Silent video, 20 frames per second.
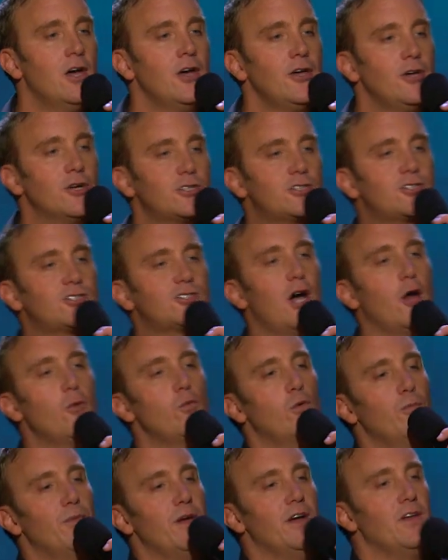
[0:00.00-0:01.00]
Your son
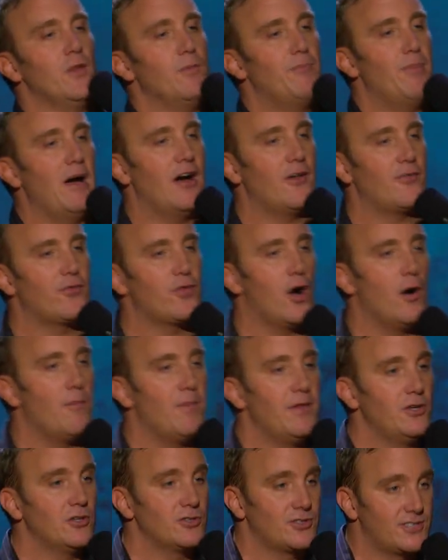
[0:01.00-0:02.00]
will be in the bathtub,
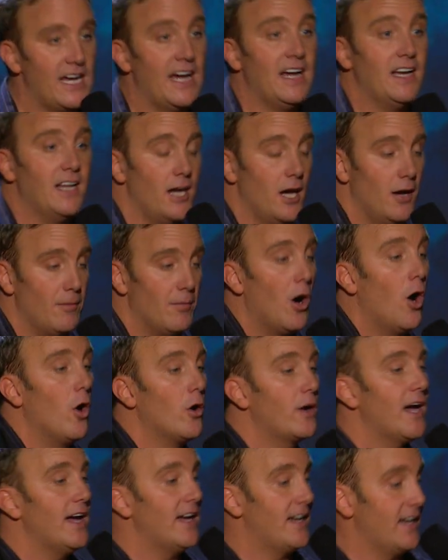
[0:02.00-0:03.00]
and you'll say to him,
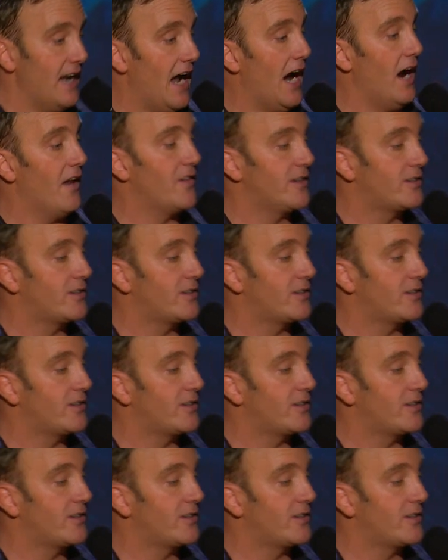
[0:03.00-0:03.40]
okay, get out of the